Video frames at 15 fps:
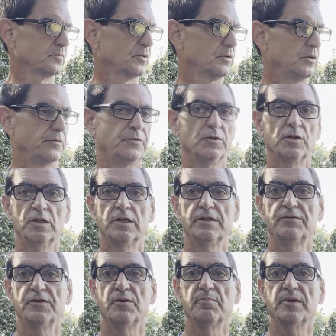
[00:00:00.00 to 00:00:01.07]
If you
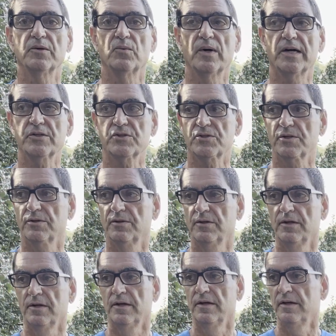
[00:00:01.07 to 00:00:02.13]
live in the Midwest
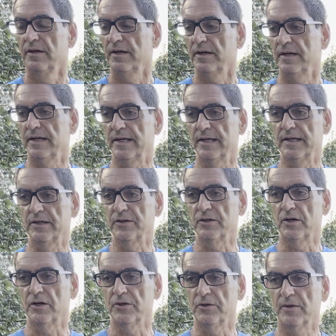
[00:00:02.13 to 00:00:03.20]
and
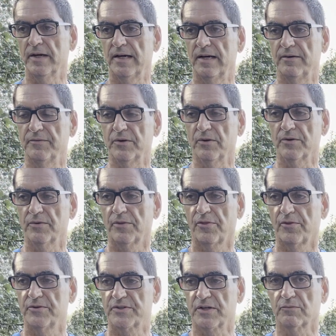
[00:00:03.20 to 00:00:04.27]
you have
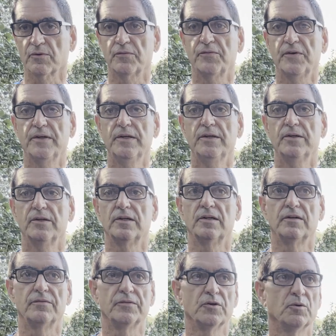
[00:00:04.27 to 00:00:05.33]
several feet
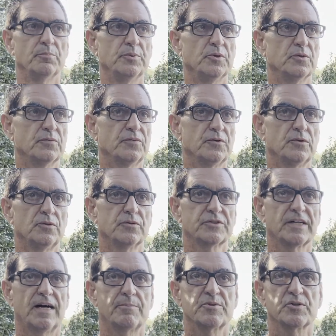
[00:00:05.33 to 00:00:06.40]
of beautiful
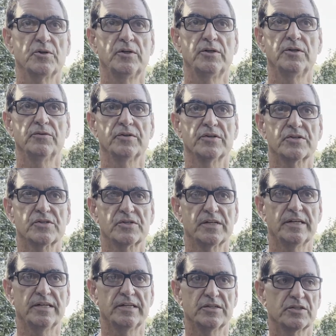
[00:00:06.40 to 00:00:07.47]
topsoil that
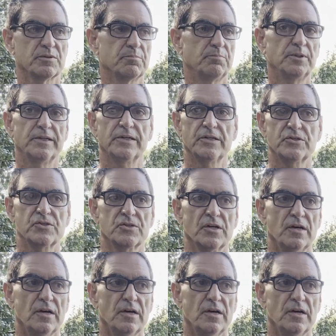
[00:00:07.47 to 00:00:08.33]
stays in place,